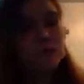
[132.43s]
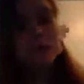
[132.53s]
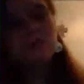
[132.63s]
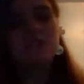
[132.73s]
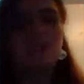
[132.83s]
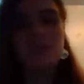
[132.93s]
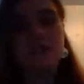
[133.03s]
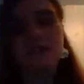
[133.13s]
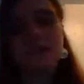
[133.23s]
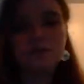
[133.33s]
and we
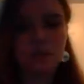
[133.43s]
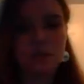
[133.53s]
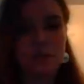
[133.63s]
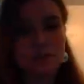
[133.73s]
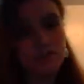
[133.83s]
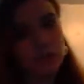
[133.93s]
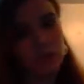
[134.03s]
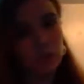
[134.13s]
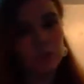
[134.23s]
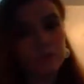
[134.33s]
talked about
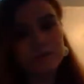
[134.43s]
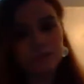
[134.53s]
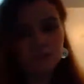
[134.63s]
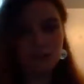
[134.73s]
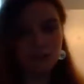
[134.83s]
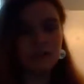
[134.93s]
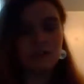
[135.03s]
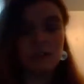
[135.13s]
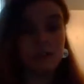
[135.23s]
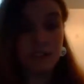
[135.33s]
snow and
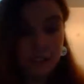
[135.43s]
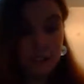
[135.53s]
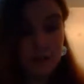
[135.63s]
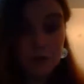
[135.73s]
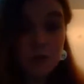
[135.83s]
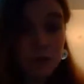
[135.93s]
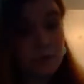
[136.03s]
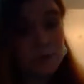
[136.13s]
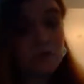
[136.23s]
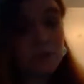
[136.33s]
all that stuff. He
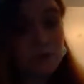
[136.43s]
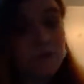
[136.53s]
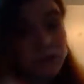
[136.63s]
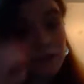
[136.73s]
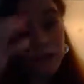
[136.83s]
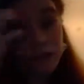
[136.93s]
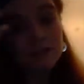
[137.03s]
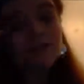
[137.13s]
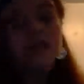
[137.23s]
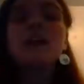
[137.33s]
was really nice.